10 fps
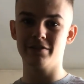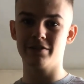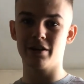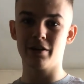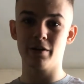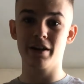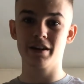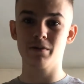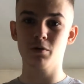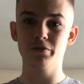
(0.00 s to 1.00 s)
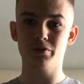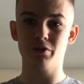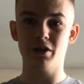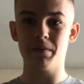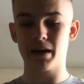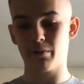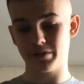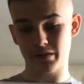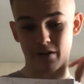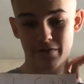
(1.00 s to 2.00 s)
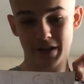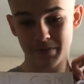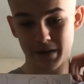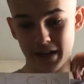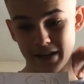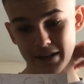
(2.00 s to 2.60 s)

So I think Wolves will do a lot better once they've got fans back.